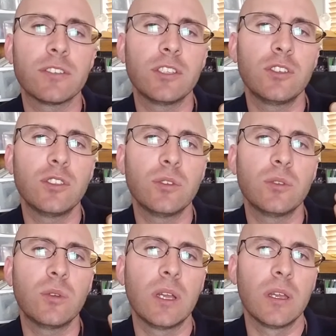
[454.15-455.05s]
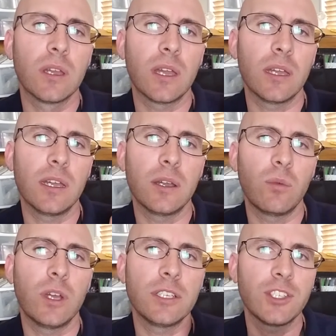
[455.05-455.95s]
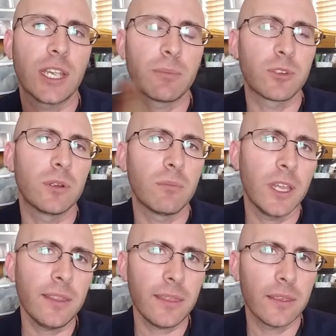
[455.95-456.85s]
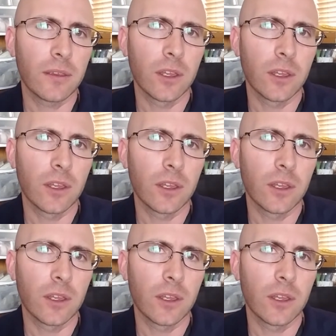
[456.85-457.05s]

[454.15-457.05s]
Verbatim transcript: to do one chapter a month,